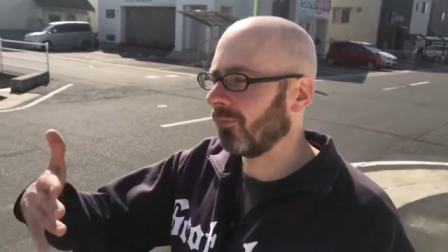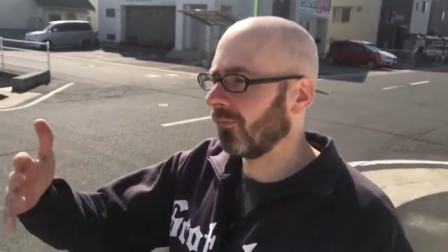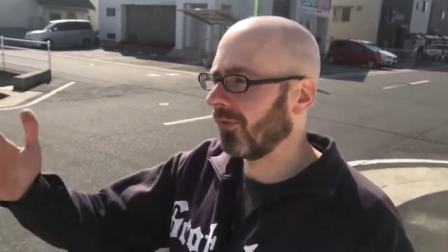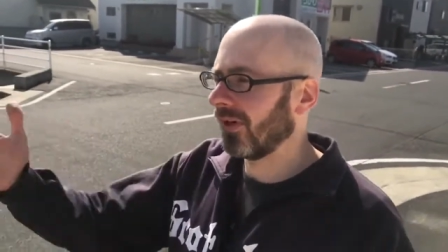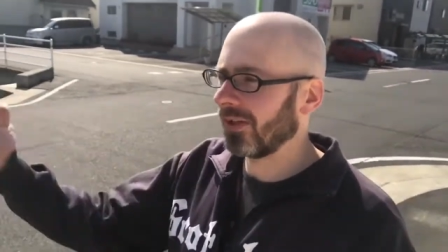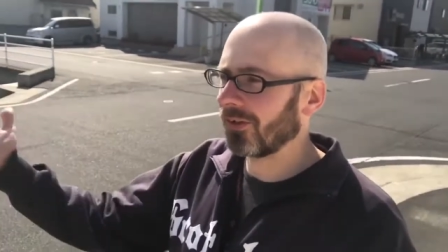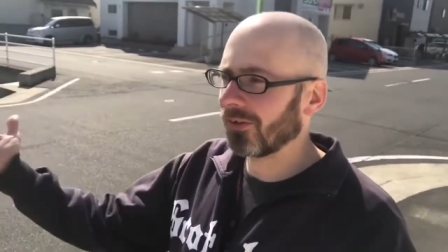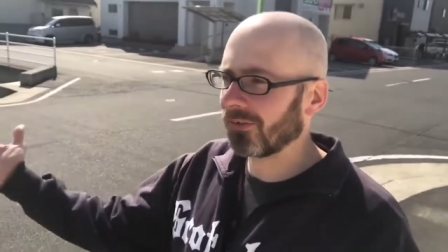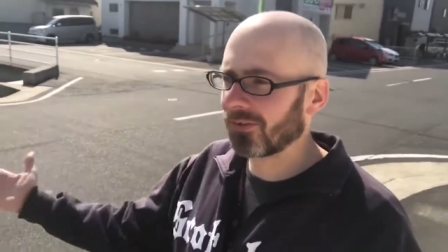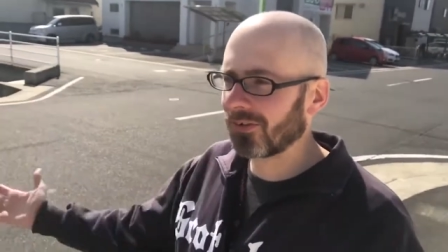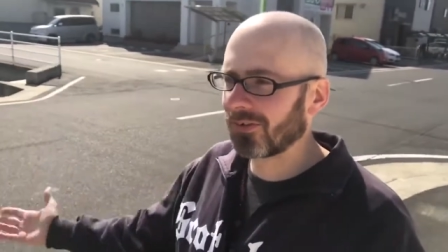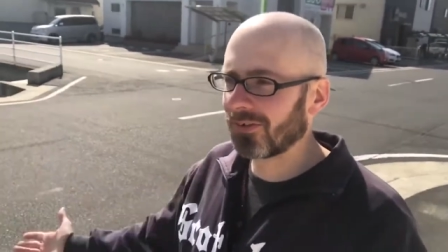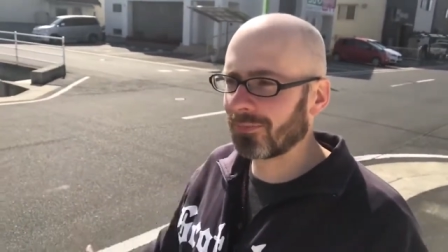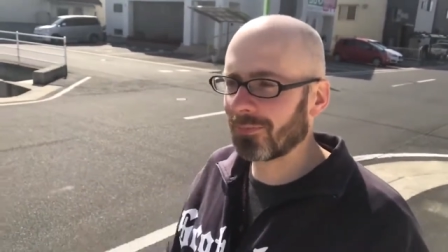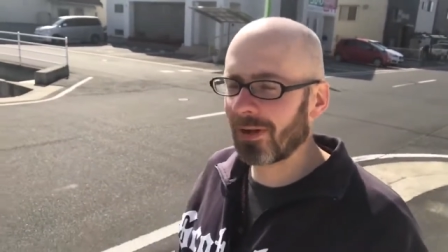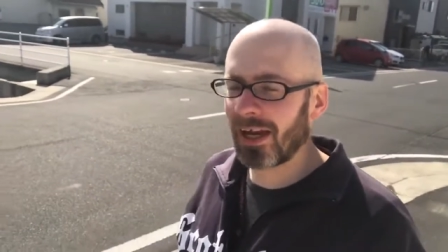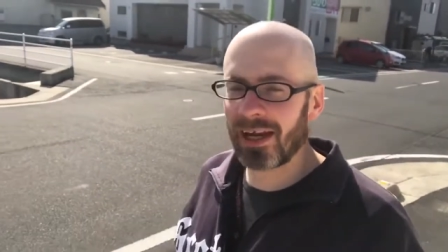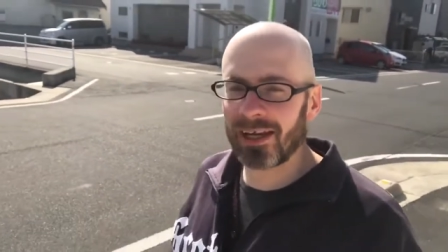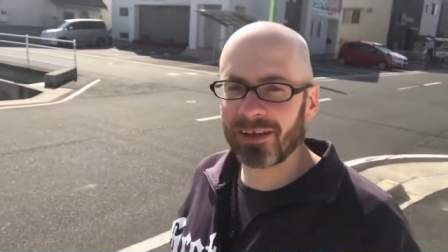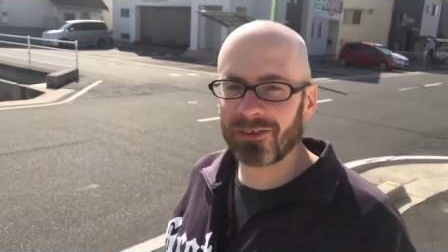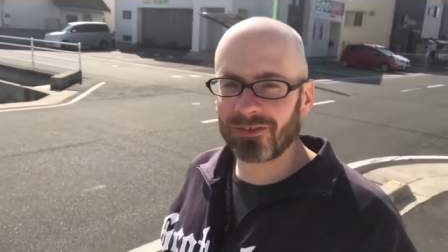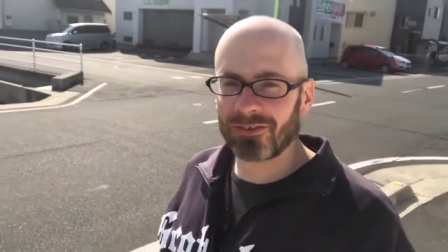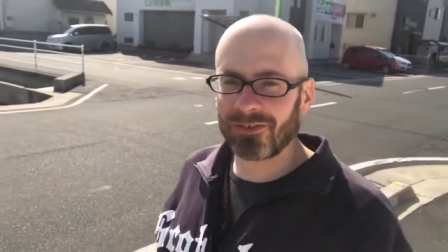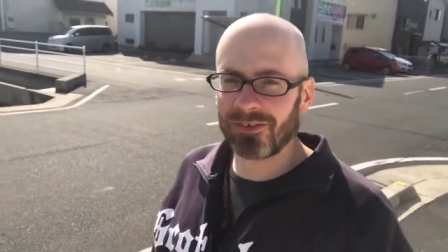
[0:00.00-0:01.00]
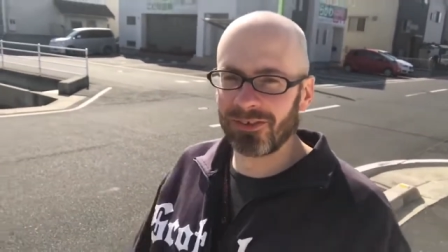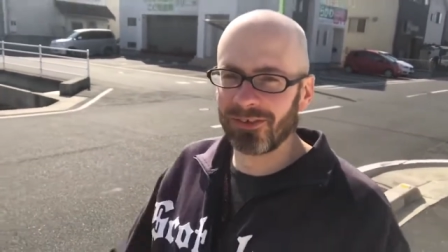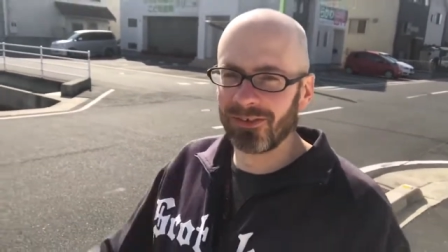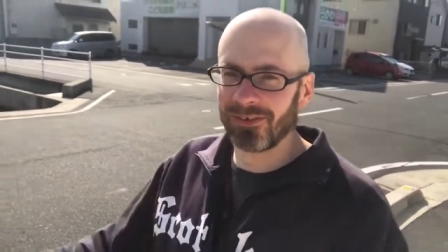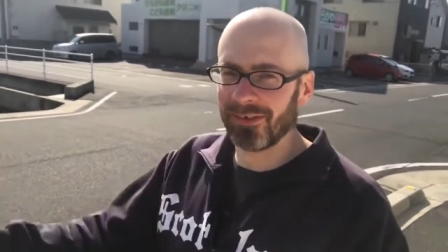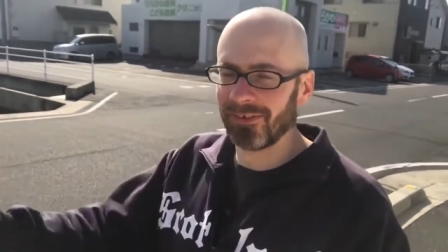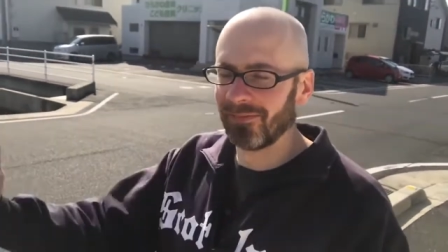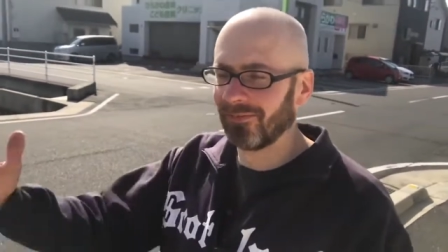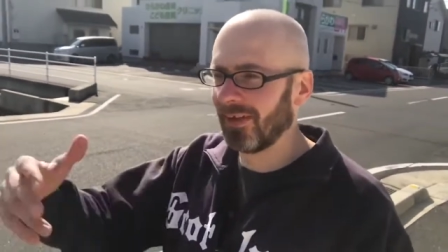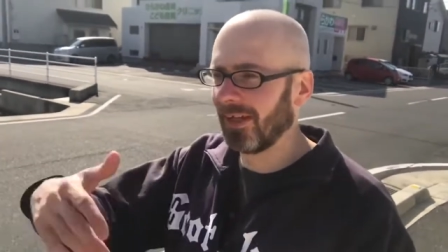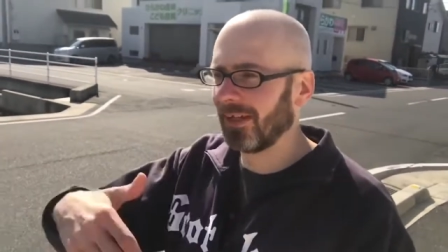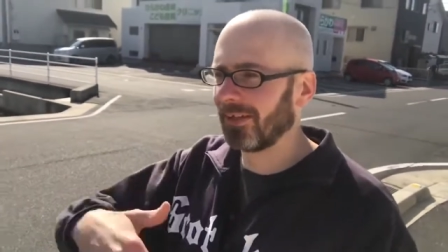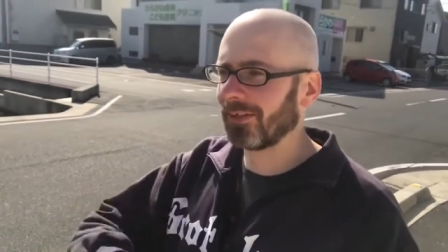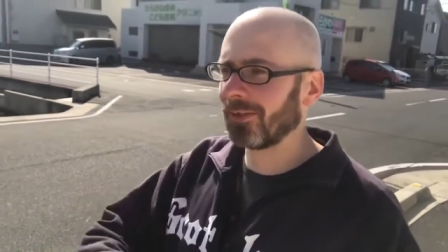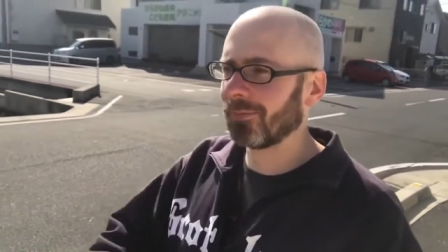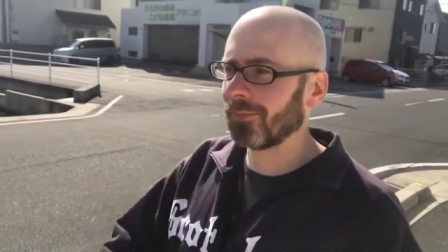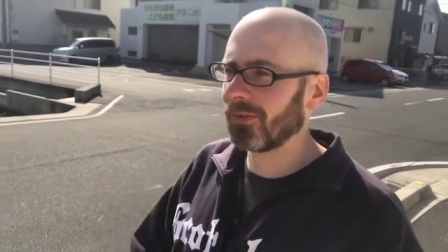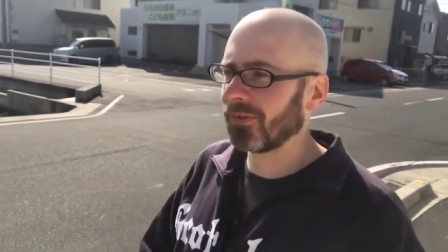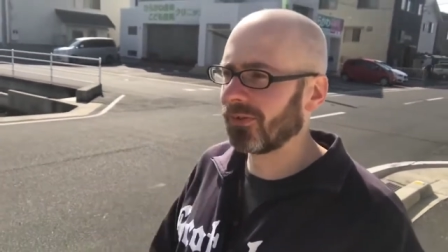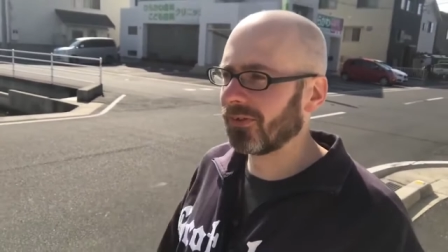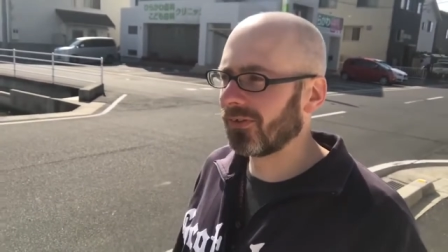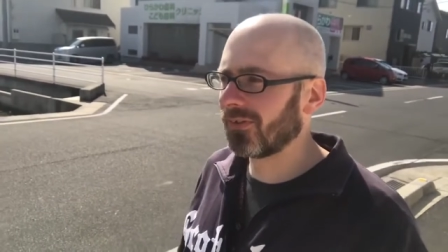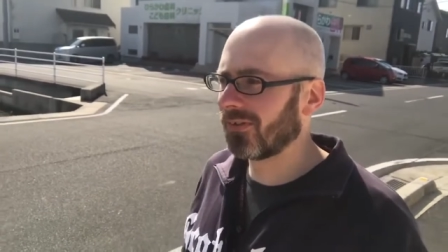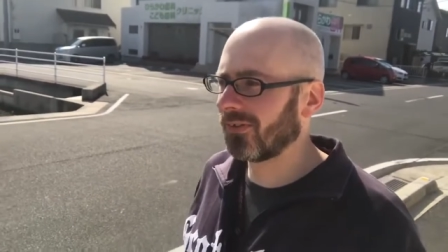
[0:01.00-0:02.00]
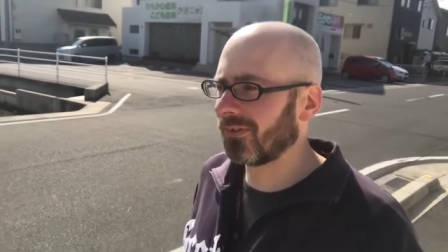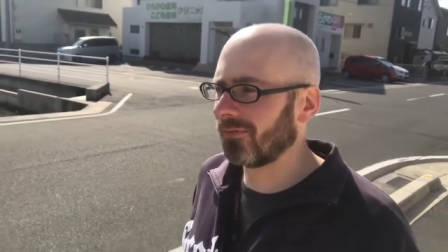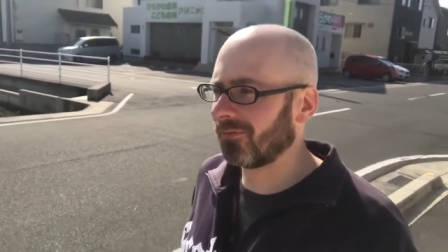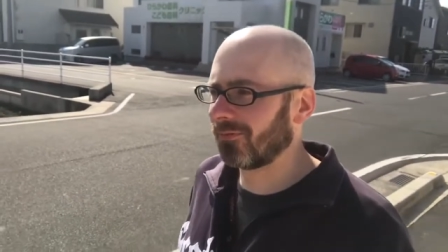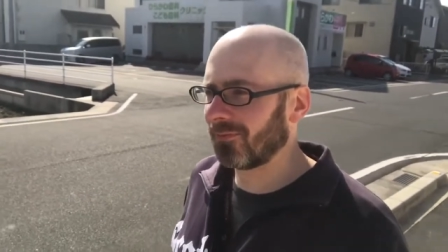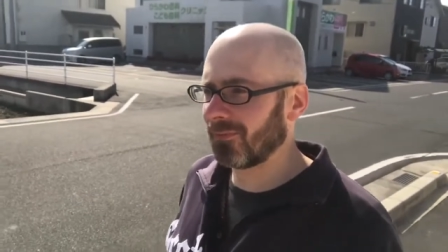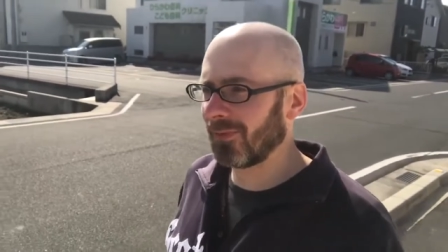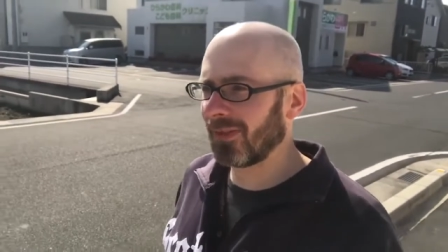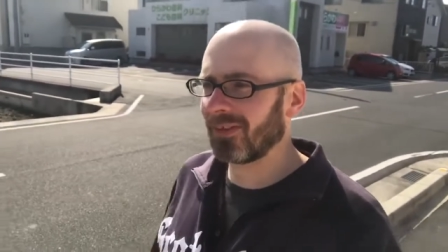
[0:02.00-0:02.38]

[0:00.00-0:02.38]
windows smashed and all the valuables have